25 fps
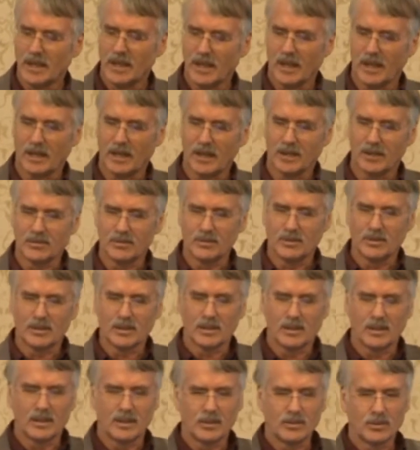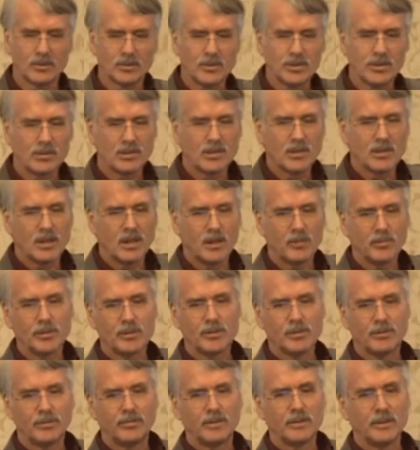and uh, also the
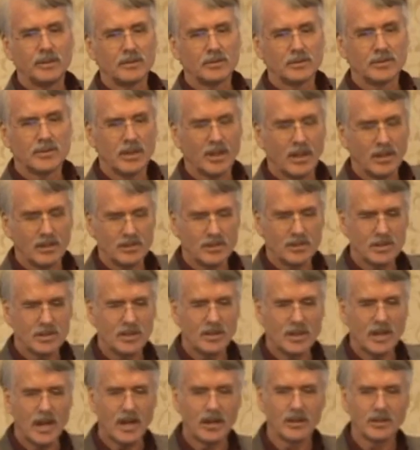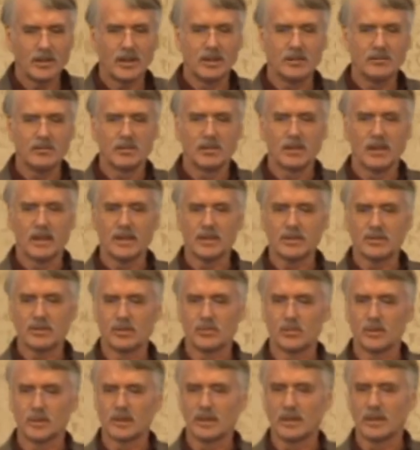temperature fields and see how they relate
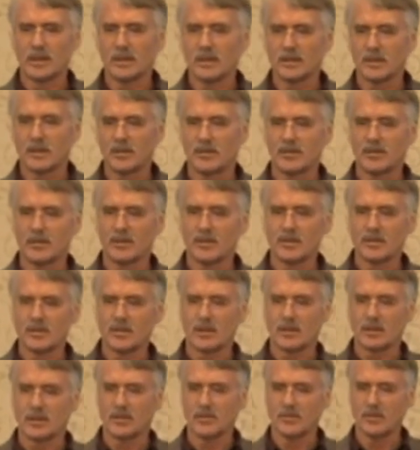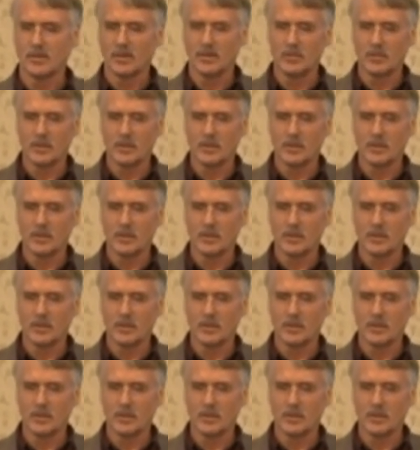to one another given, us, given